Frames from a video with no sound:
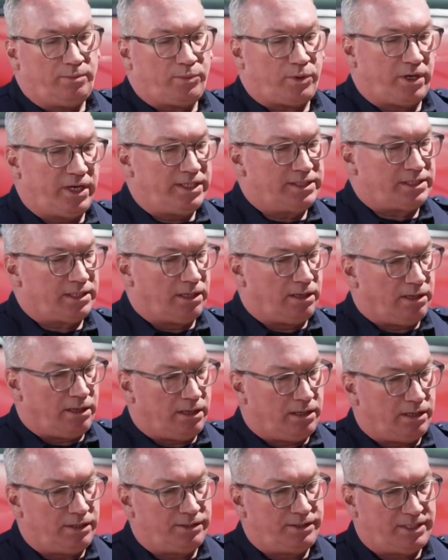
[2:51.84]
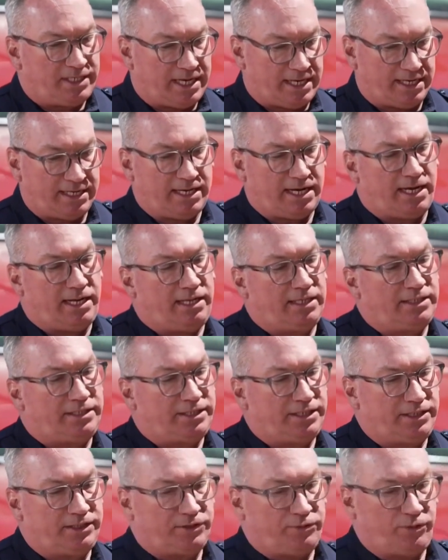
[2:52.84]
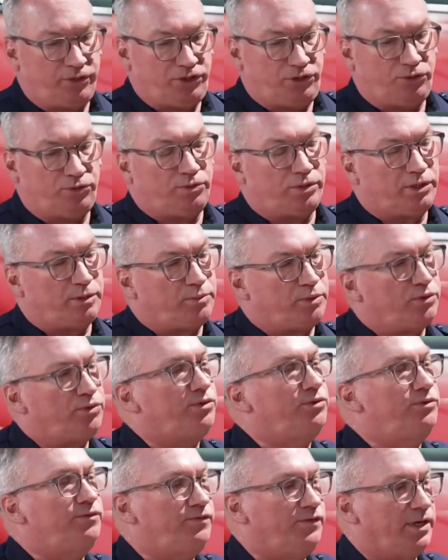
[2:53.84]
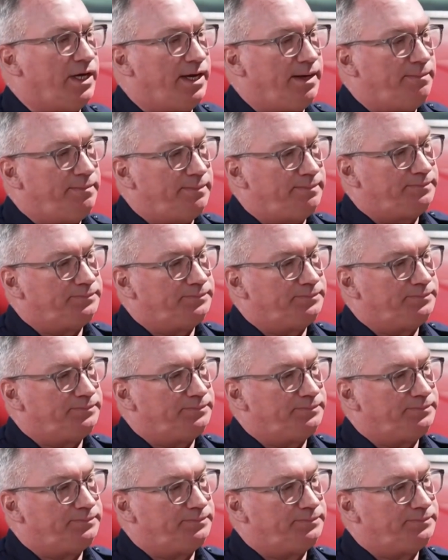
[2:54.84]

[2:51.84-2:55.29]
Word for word: embrace all technologies. We do want to prove them.